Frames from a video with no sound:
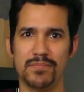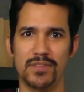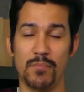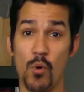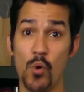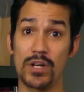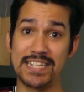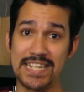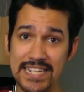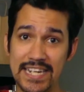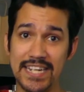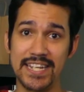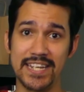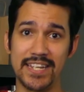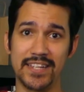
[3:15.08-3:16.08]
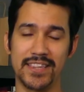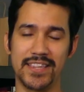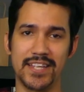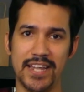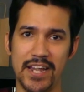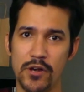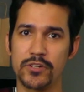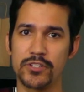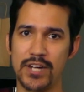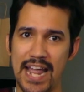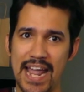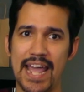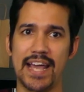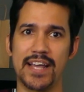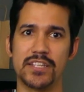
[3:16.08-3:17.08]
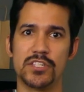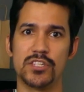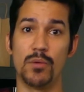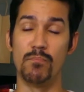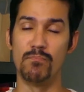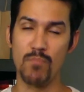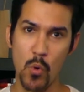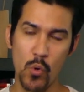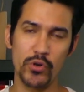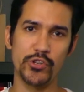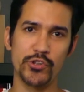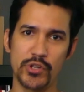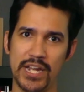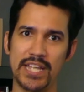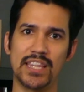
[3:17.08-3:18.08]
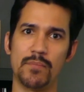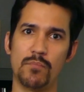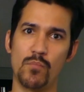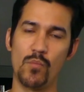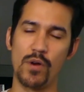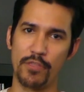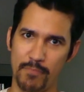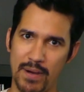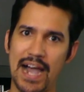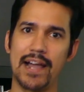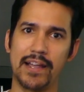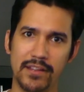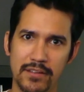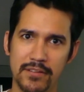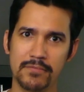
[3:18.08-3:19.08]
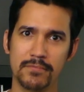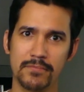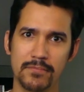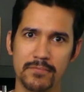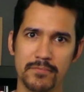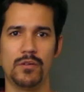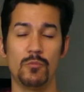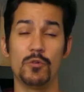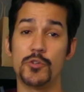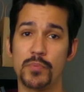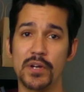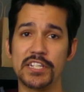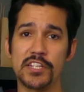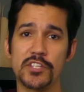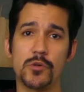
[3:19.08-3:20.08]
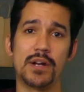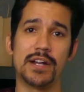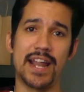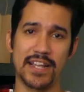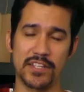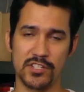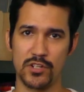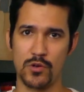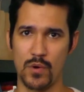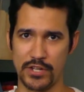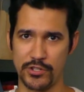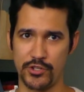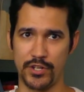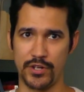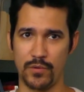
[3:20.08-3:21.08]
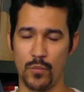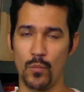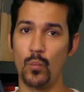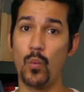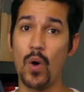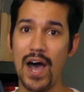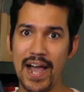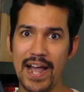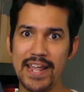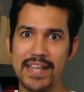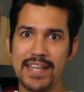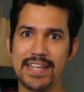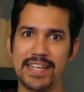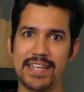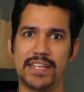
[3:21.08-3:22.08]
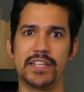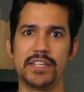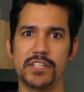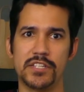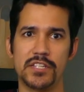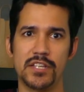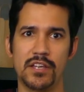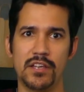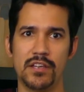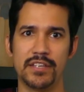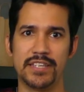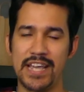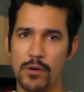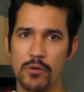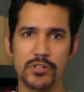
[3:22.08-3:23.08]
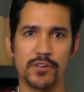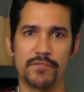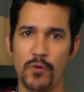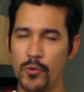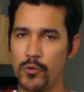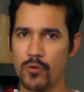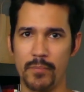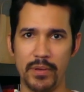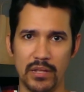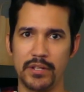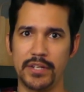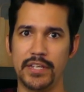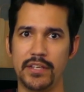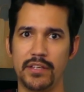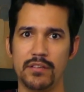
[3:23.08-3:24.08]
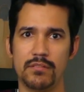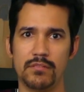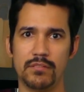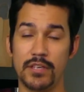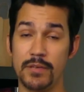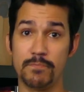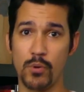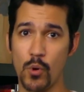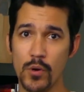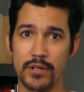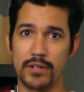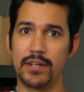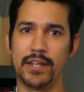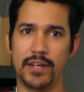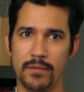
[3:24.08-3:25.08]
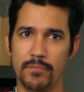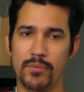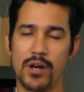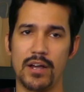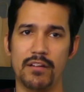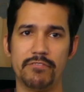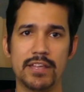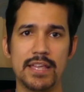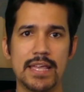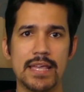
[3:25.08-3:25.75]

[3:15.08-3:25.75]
The more dignity the character has, the more you should hit them with pie. Which brings us to our next question. Why is character vulnerability important in improv?